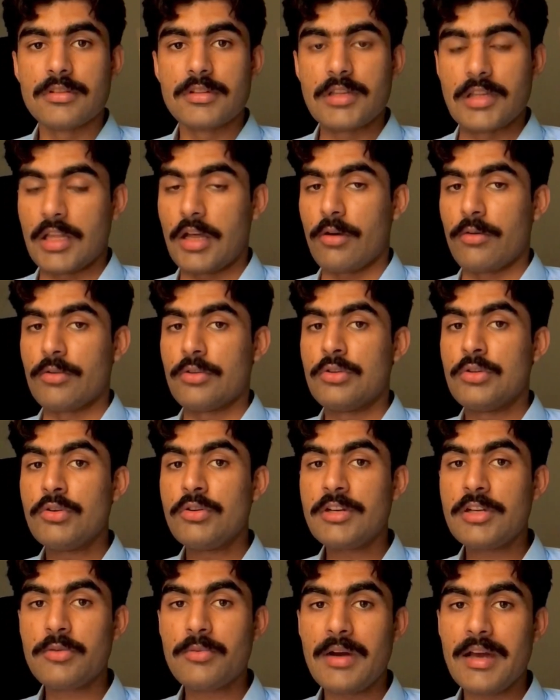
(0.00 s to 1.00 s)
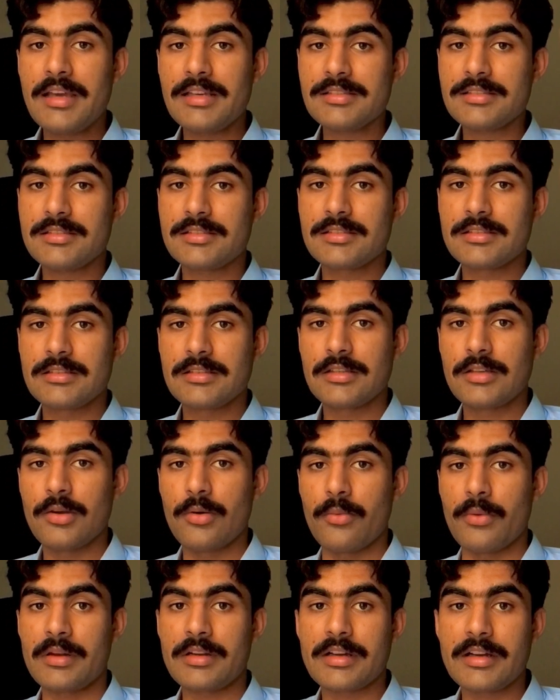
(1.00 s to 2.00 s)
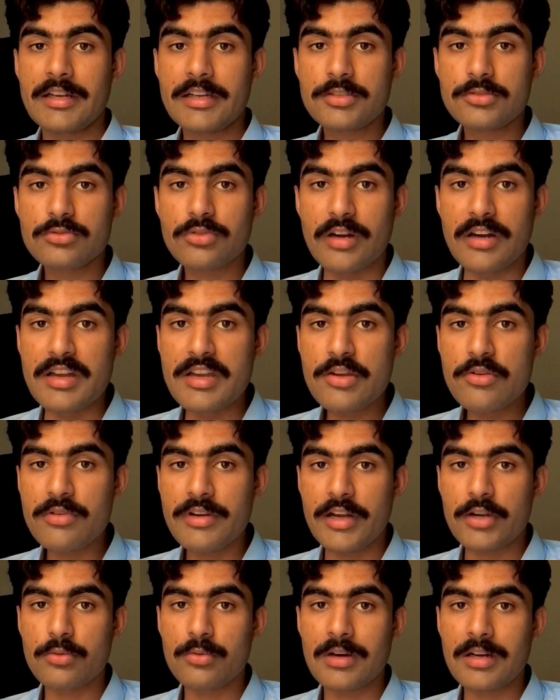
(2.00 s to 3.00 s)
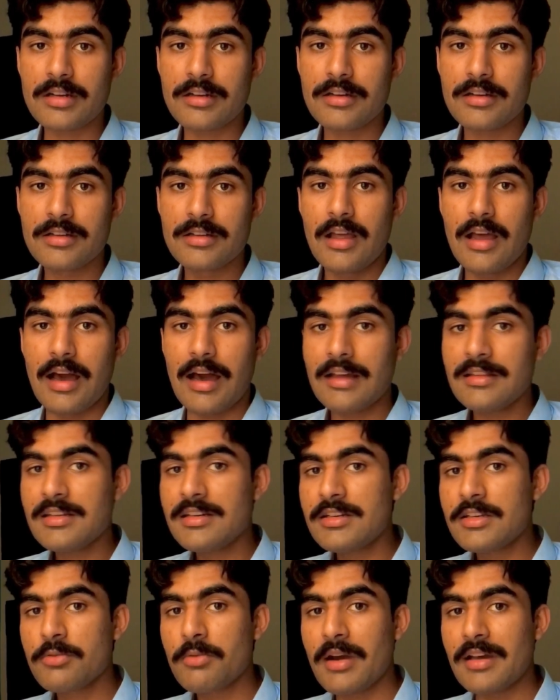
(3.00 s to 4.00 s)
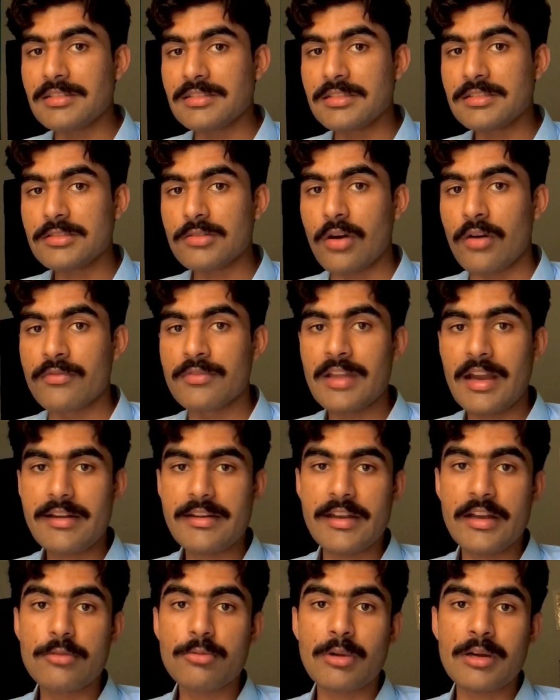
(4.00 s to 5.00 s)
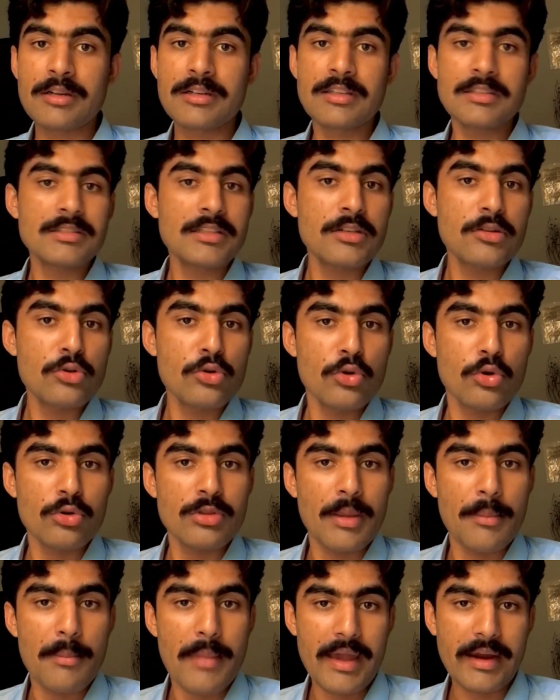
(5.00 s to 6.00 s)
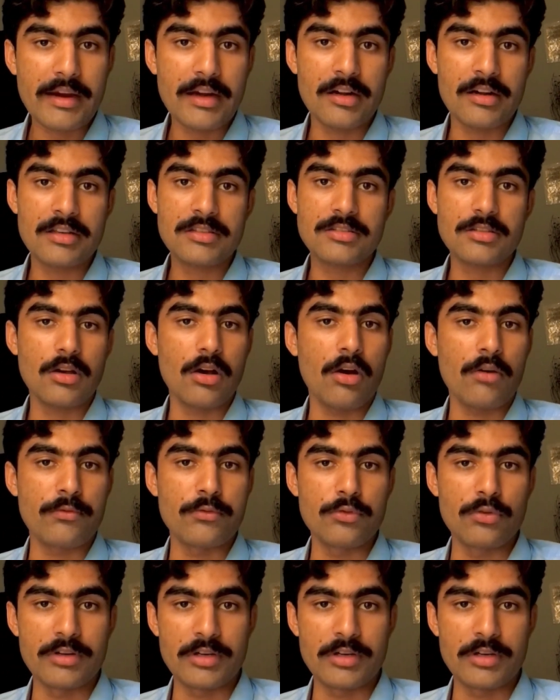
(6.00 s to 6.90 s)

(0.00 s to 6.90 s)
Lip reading: Now your device, when connects to a new network, other devices of that network doesn't know the MAC address of your